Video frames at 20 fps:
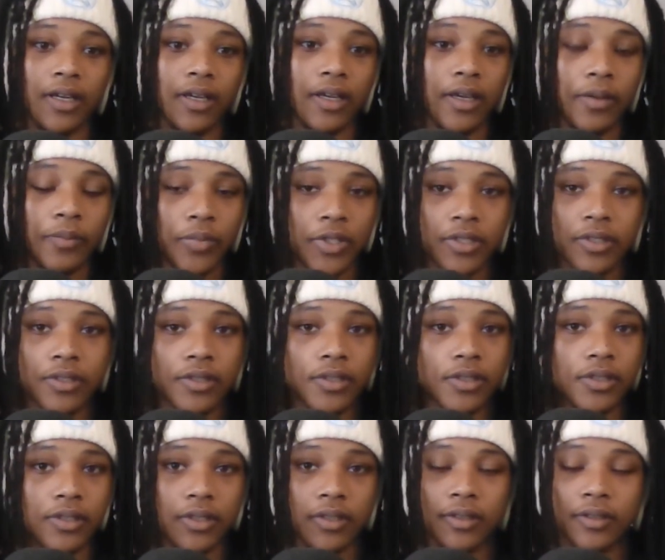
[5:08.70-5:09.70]
And plus,
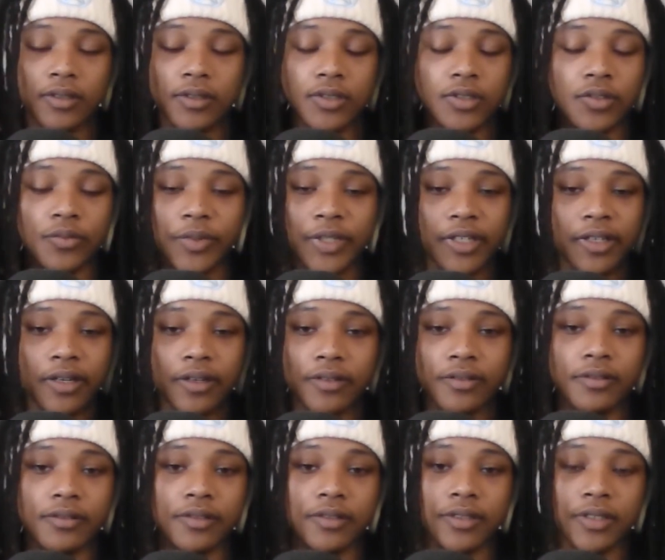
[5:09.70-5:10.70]
there's so many
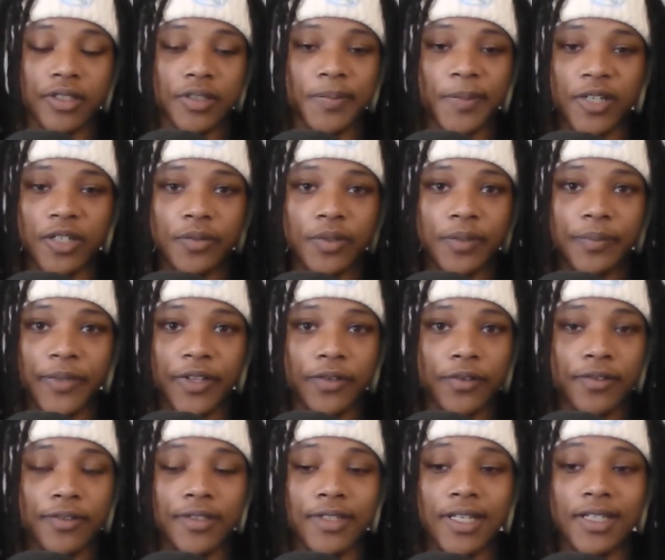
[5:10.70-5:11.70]
characters in Spider-Man
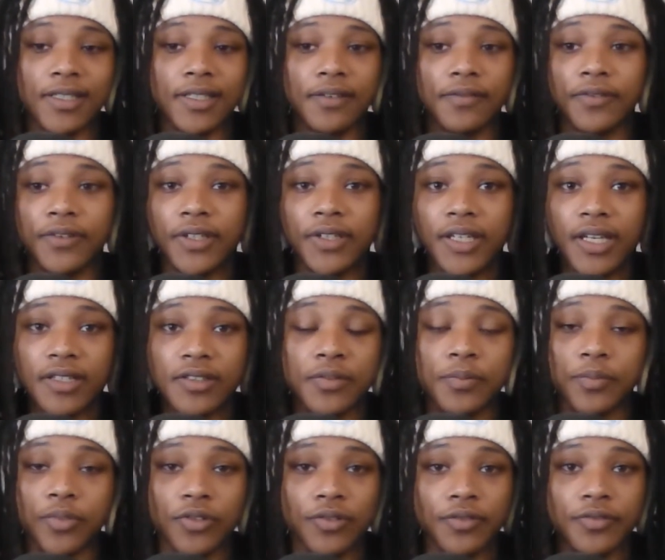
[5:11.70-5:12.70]
mythos that they've yet to
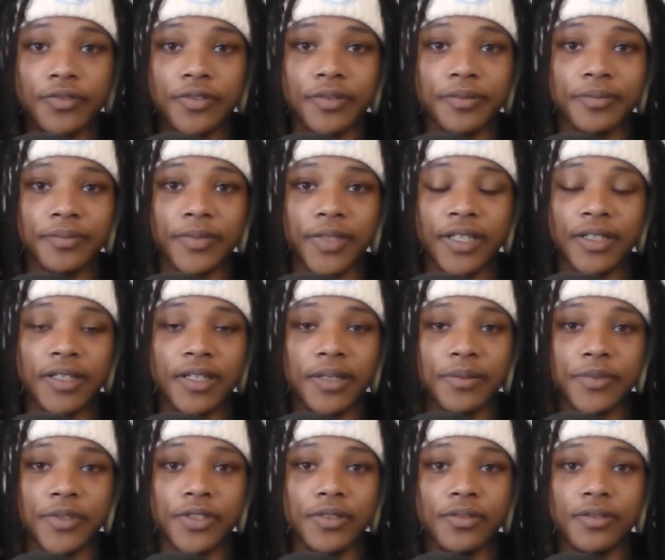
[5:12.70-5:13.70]
pull from in the
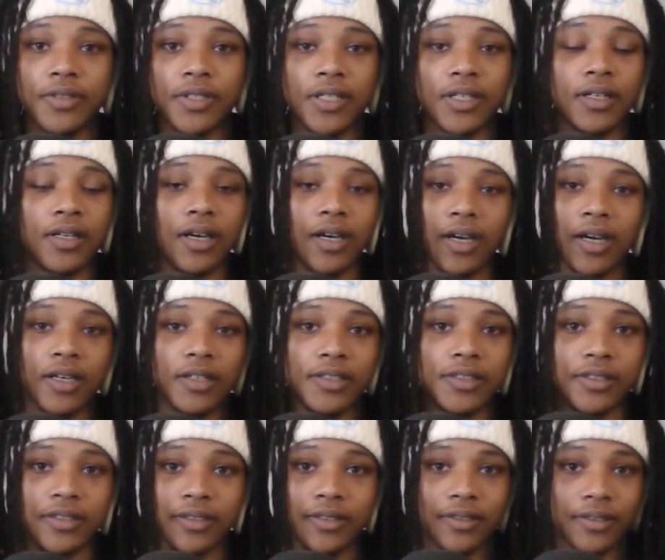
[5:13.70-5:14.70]
MCU that I
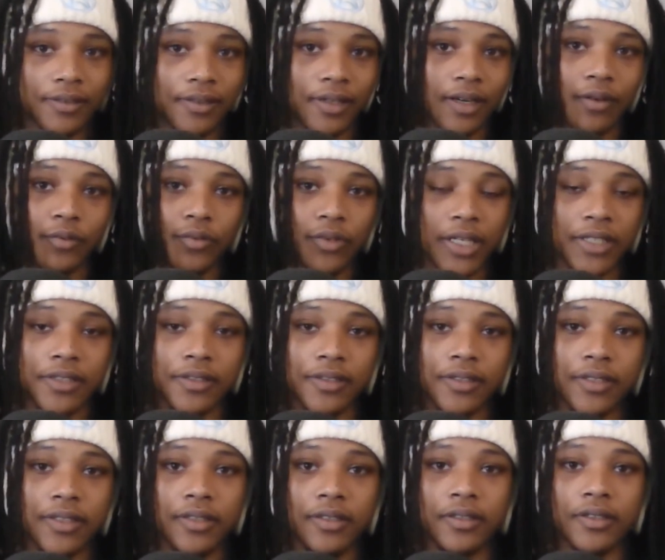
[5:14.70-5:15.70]
would like to
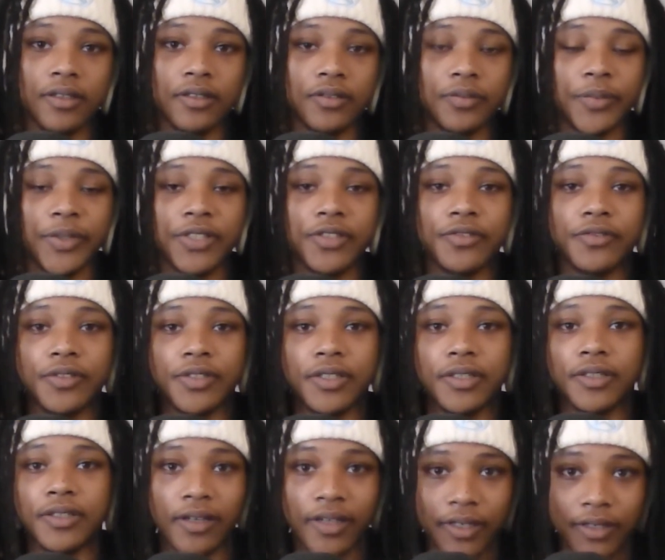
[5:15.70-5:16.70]
see on big screen
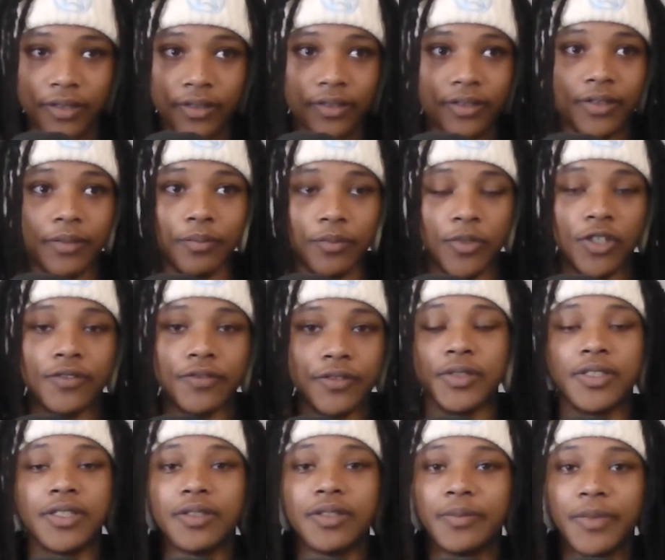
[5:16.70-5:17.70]
in the Marvel
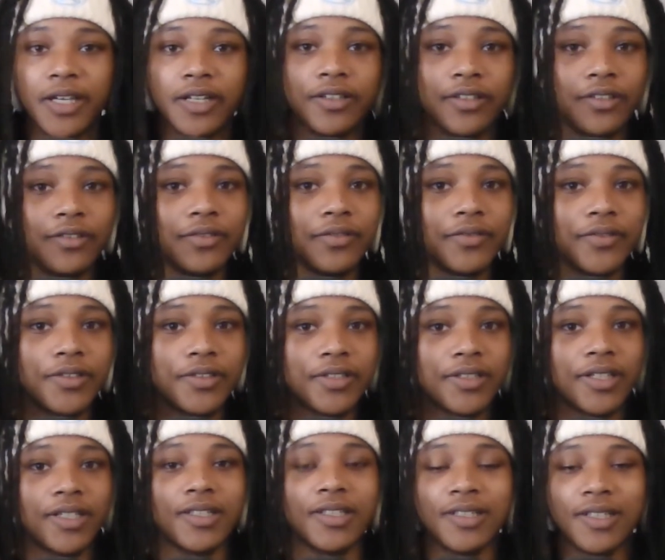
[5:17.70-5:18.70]
Cinematic Universe.
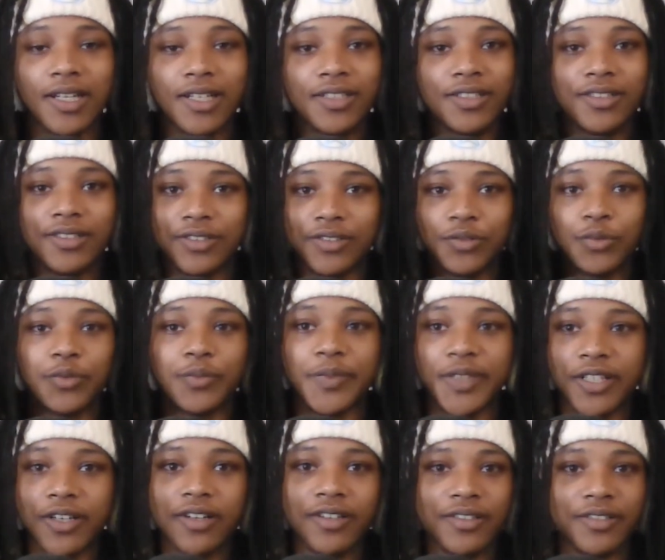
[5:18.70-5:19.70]
Like, that just would
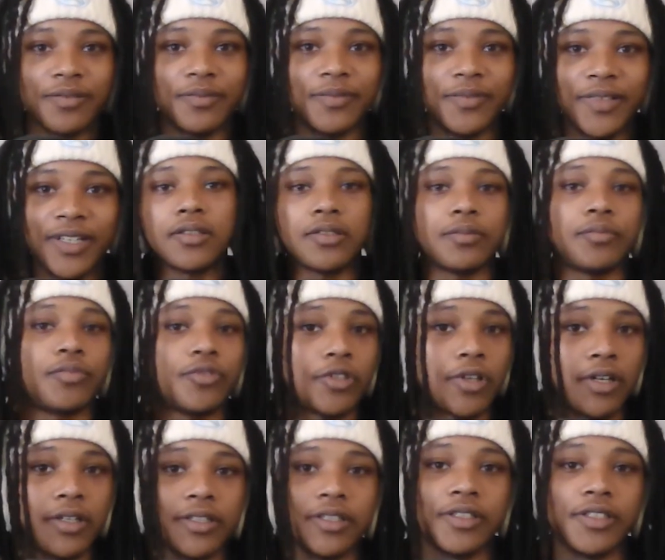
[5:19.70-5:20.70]
be awesome to
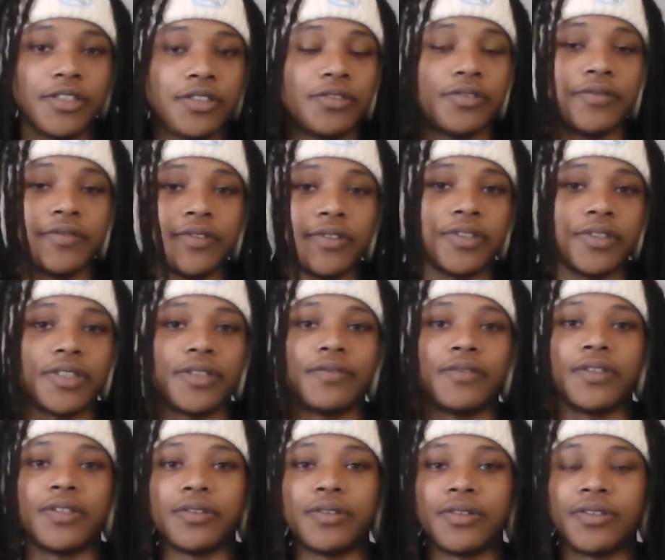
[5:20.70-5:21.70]
broaden the universe, even though,